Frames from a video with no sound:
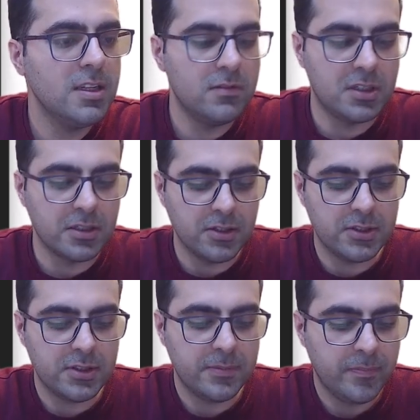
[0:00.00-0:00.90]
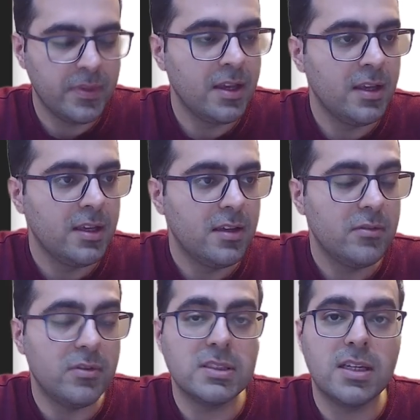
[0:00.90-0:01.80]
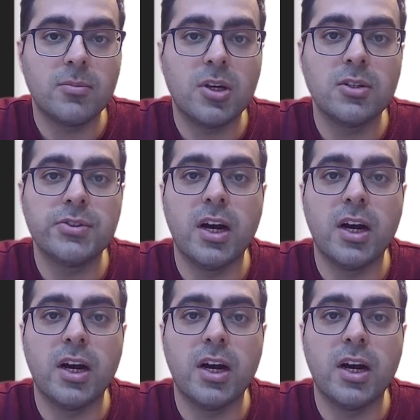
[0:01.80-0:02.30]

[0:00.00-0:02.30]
Very good. First, I'm going to